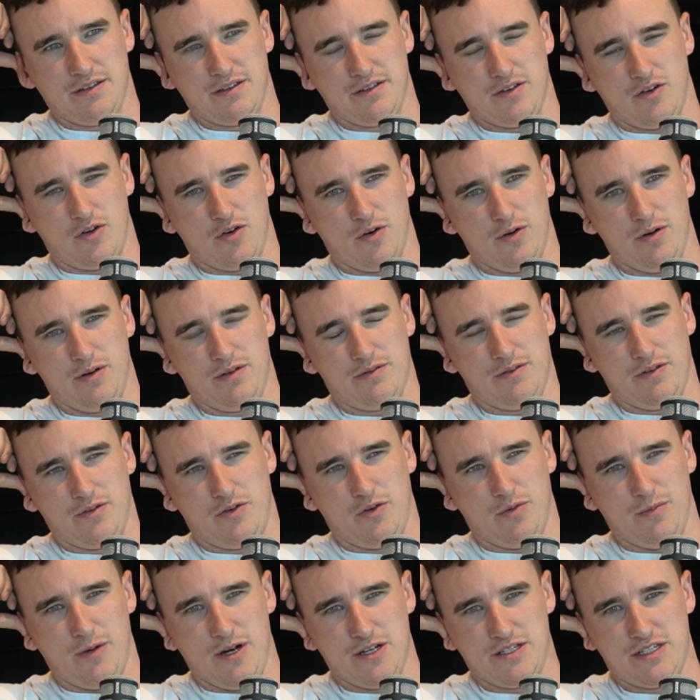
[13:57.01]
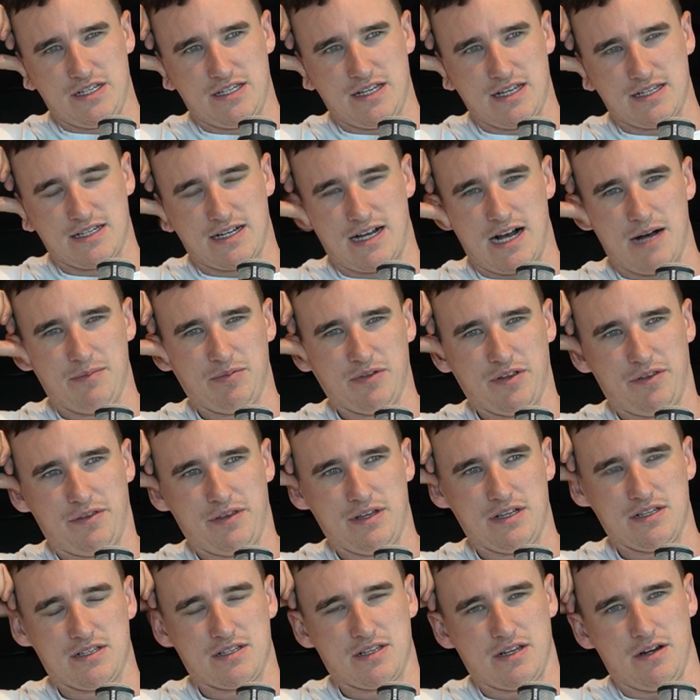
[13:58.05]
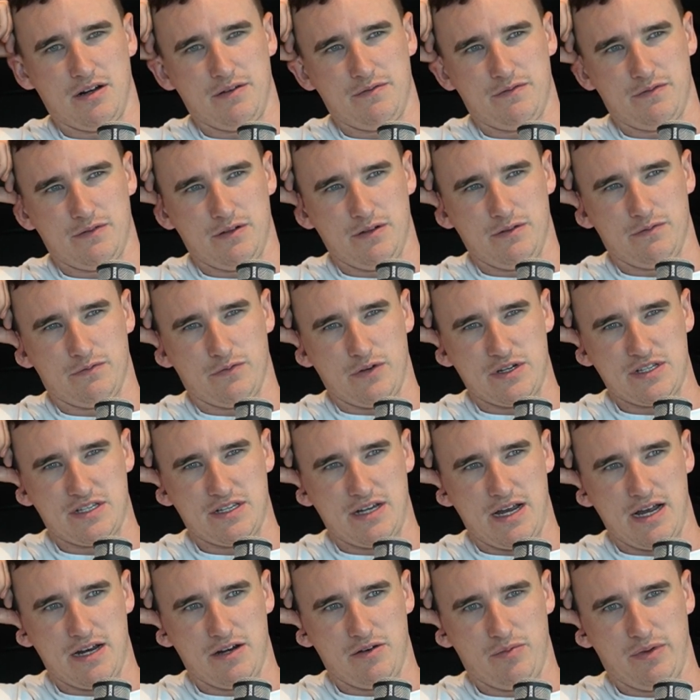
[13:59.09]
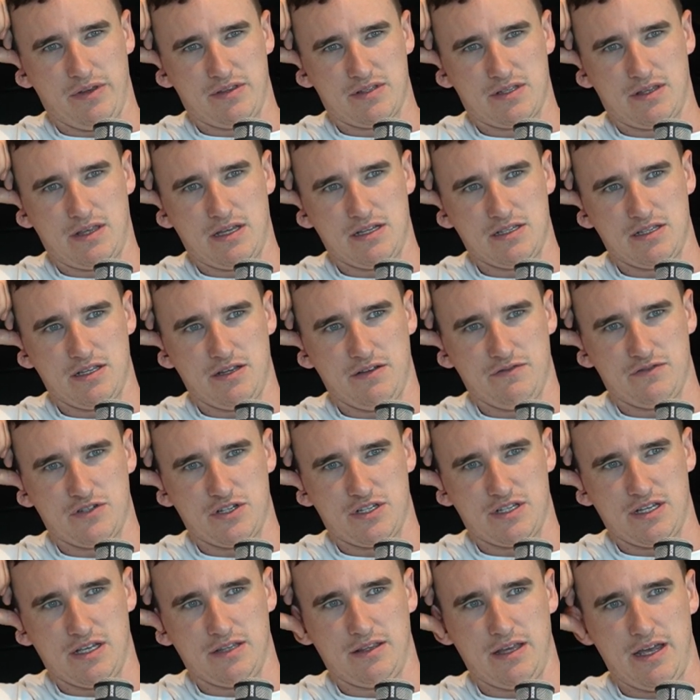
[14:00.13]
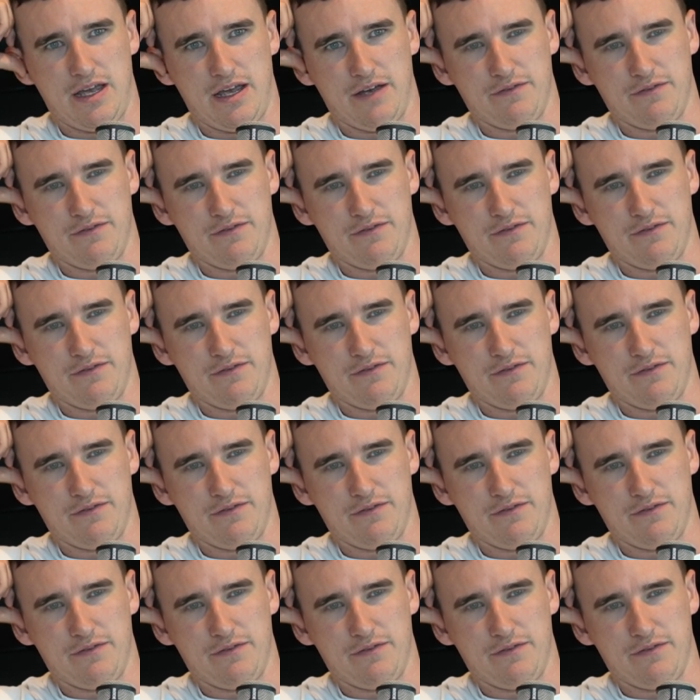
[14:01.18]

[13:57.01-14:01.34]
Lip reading: Hormozy says a couple of things that have resonated with things that you've just said there.